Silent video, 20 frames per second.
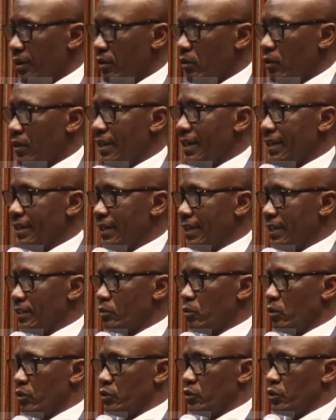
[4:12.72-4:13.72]
oil and gas
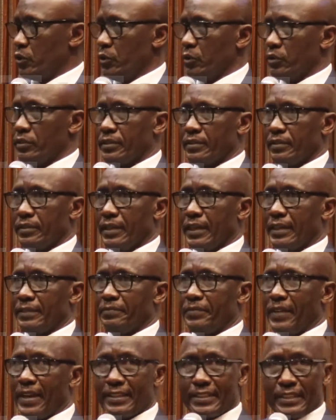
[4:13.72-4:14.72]
constitutes a
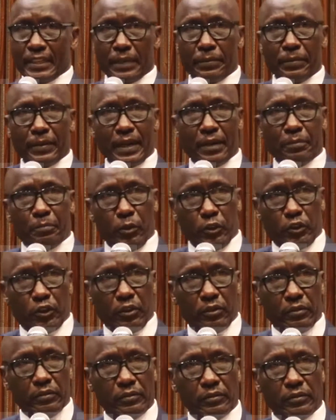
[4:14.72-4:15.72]
very significant
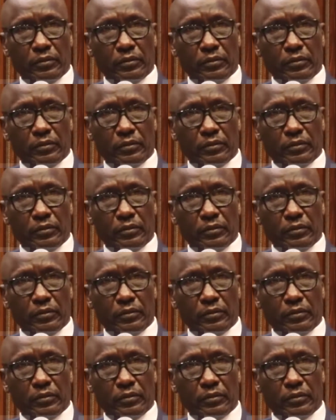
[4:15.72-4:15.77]
portion